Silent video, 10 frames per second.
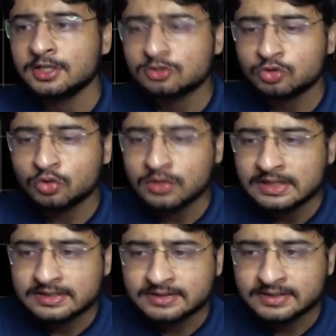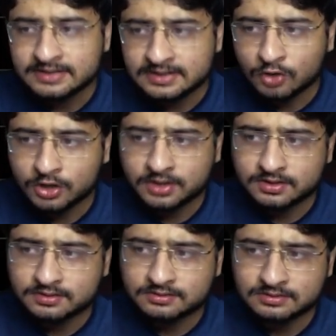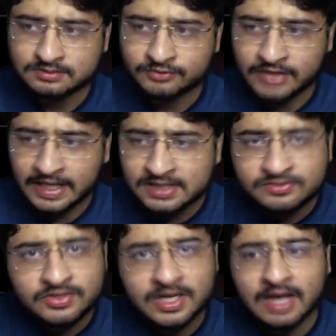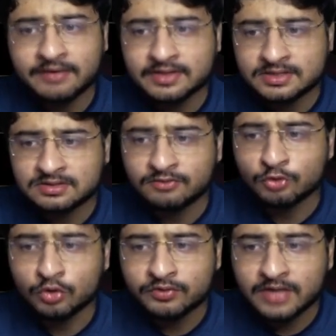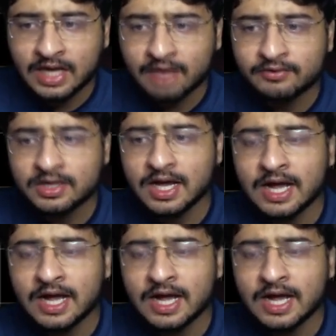So this is what tiles we are having. This is the floor we are having.